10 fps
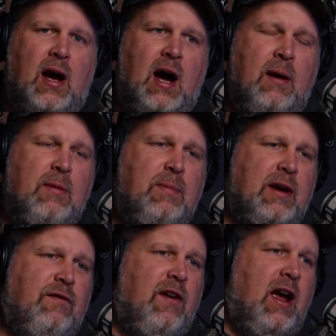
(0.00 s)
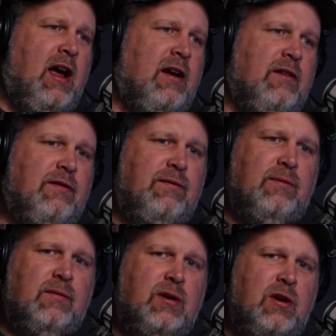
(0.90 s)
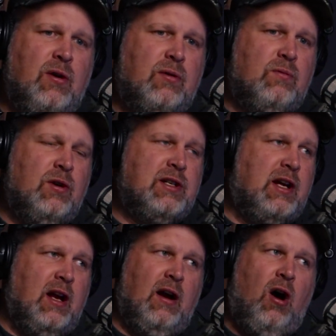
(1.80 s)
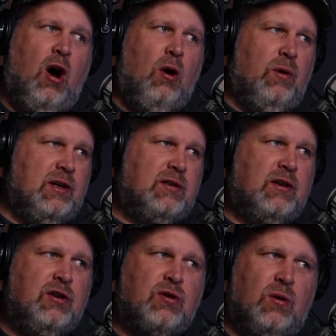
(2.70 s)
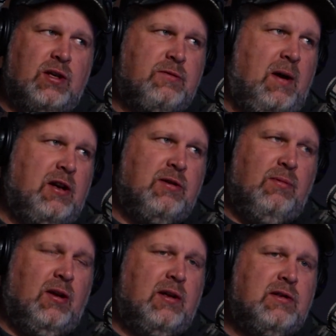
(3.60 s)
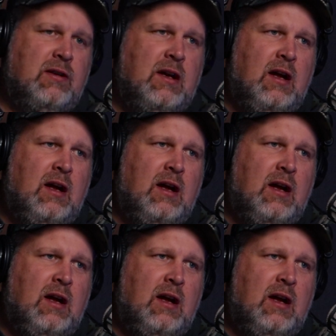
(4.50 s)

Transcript: I'm a big fan of, you know, once again, always controlled expansion bullets.